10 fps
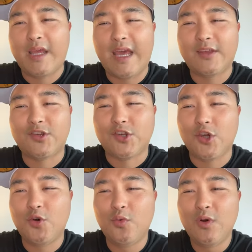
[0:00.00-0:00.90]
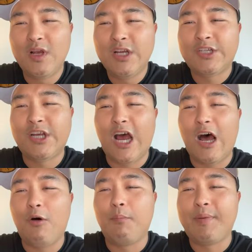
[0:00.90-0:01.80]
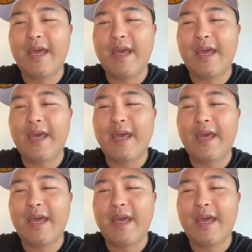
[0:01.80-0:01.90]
against you shall